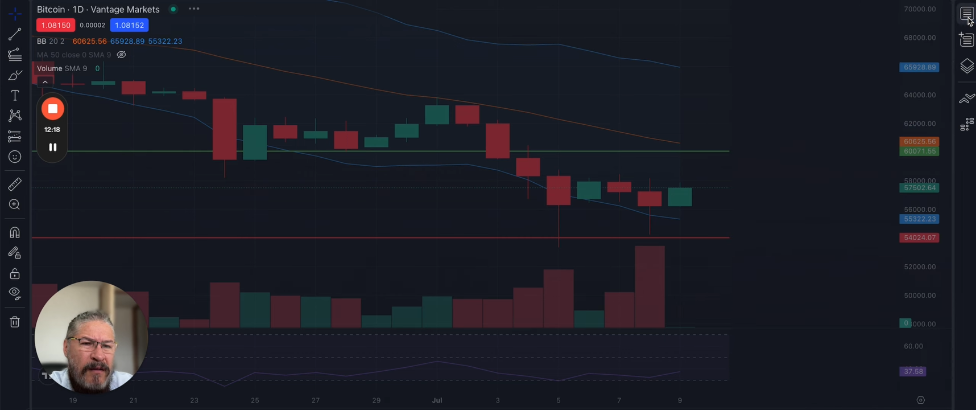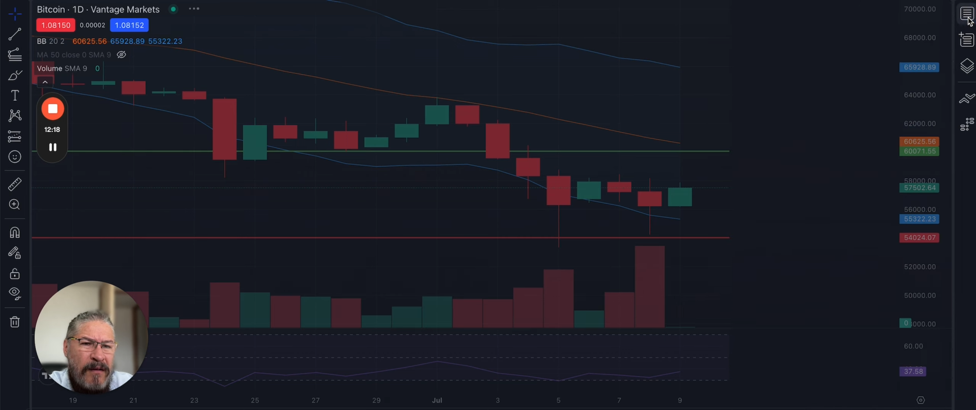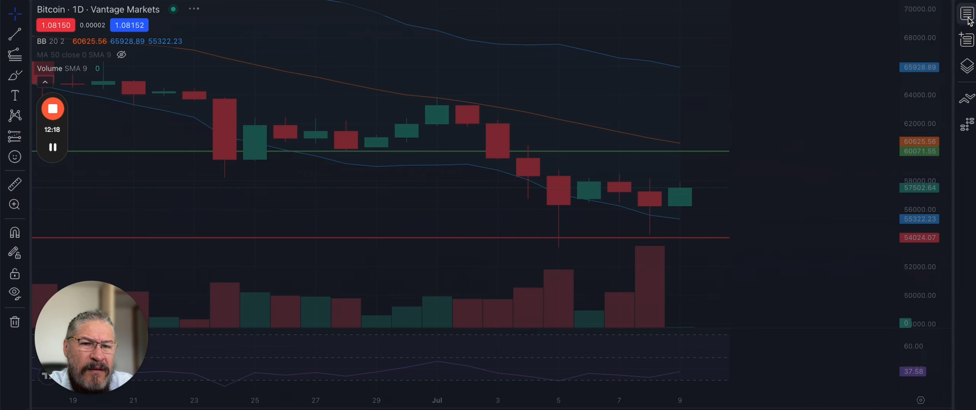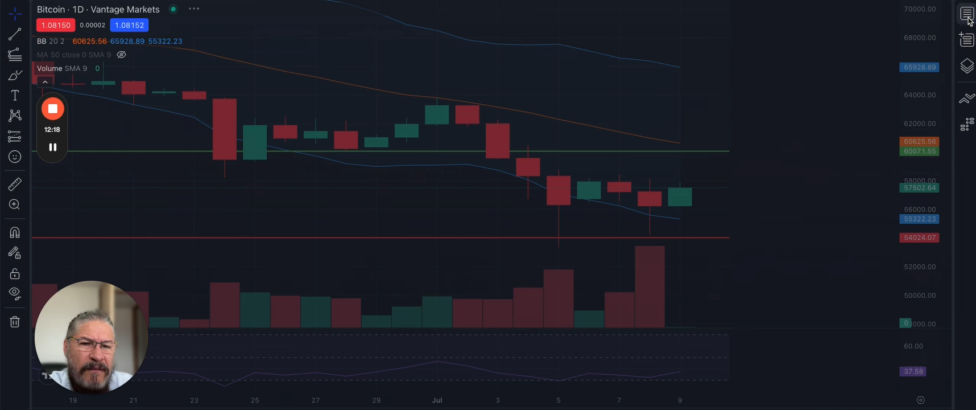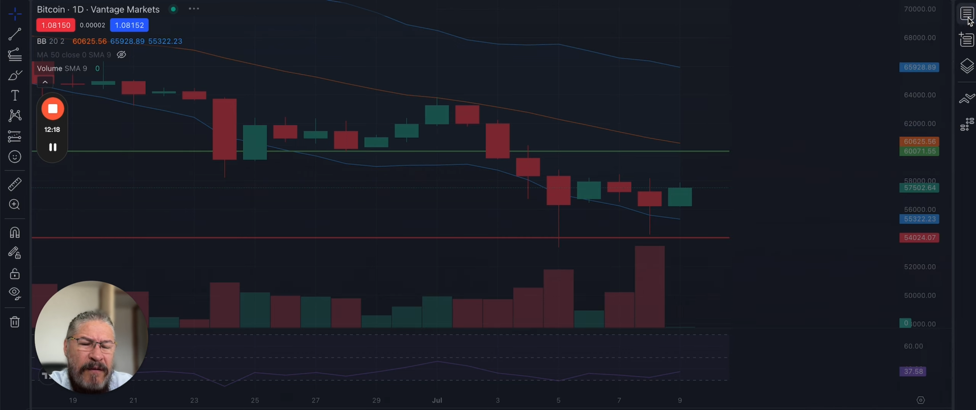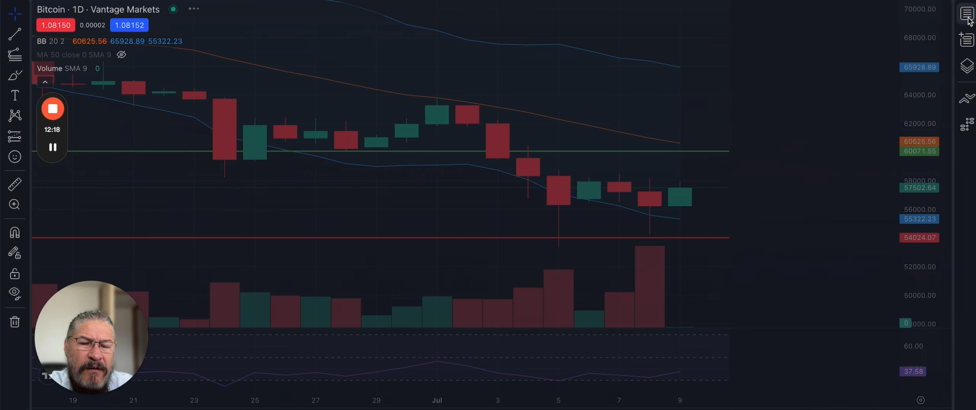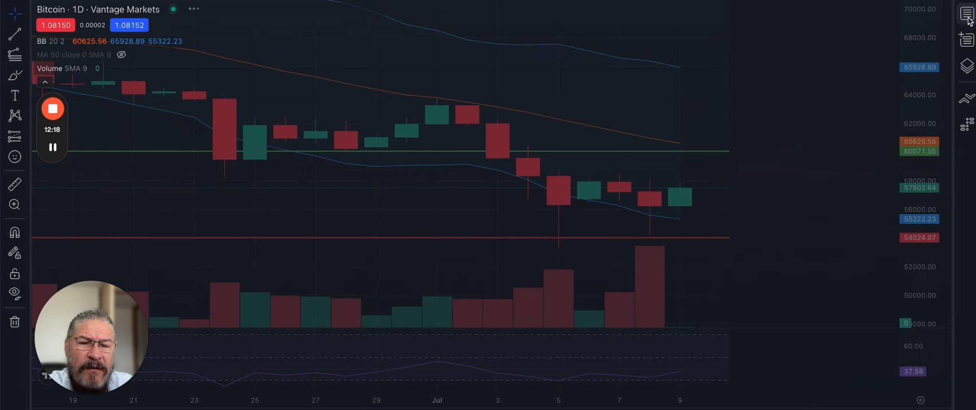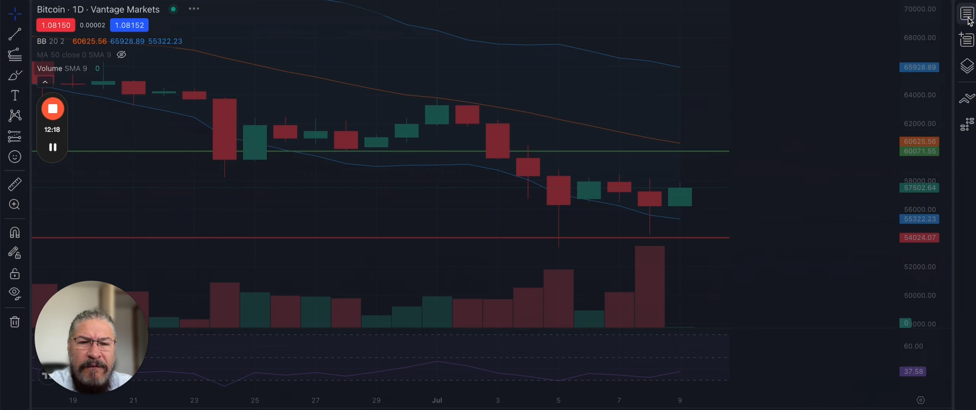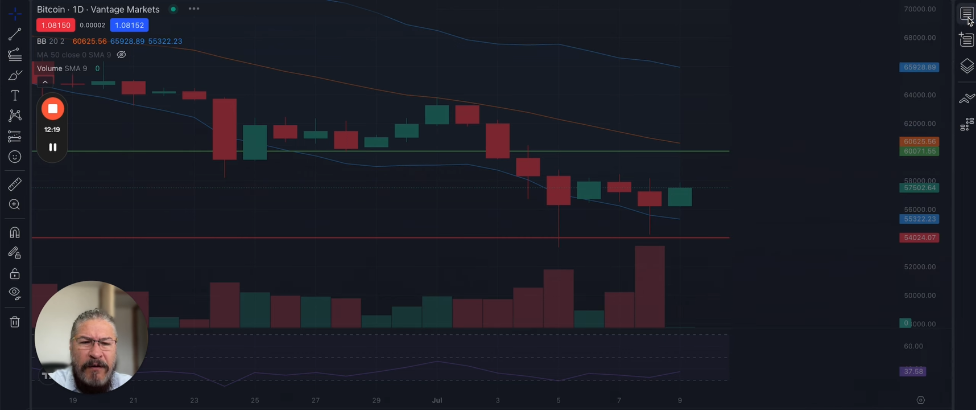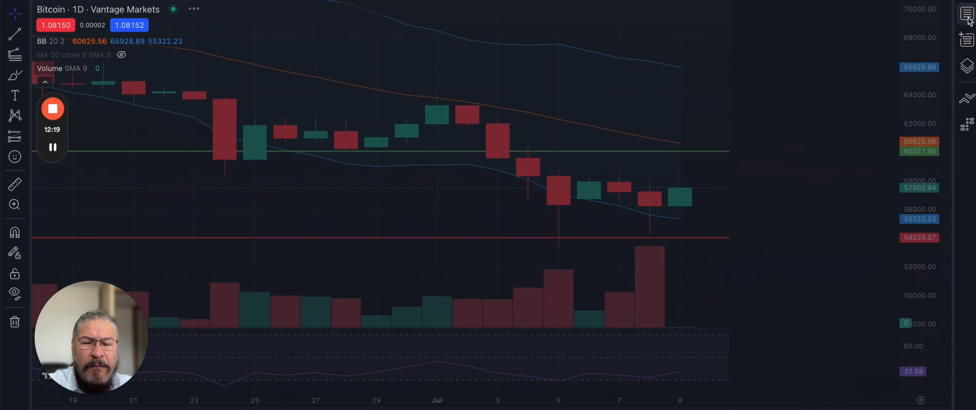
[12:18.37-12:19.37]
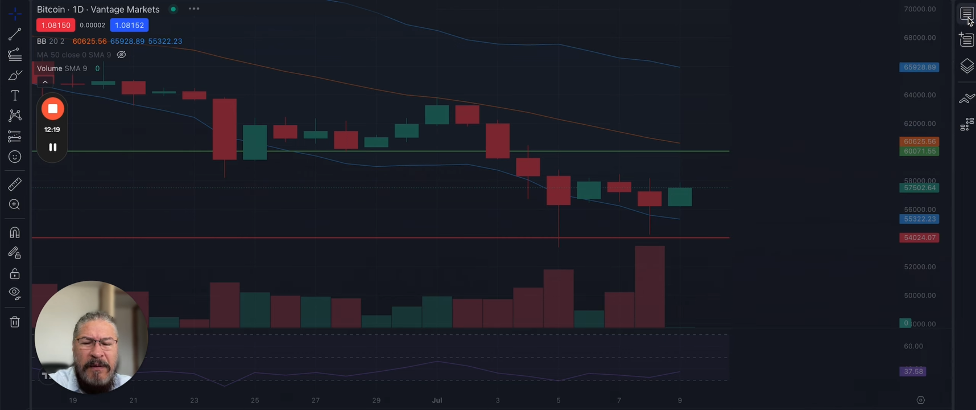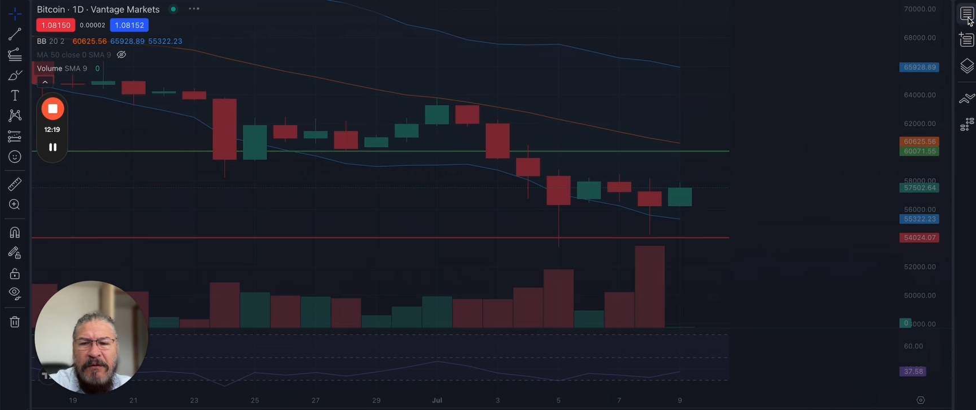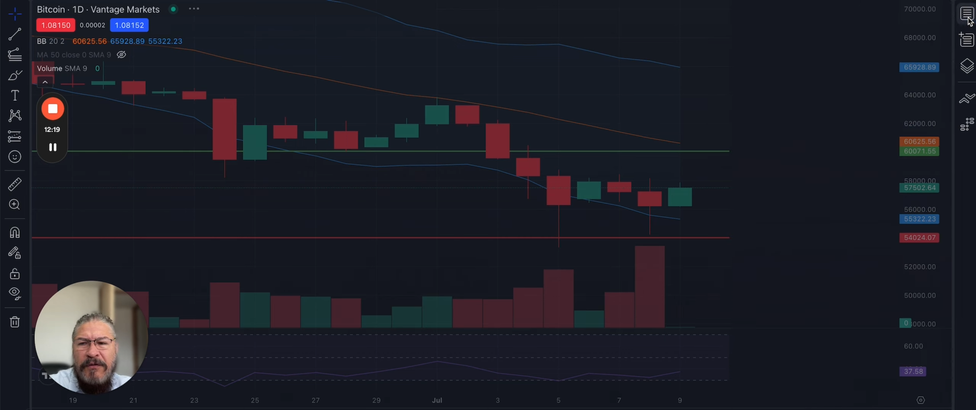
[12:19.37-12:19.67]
let's see if, it, if it'll be able to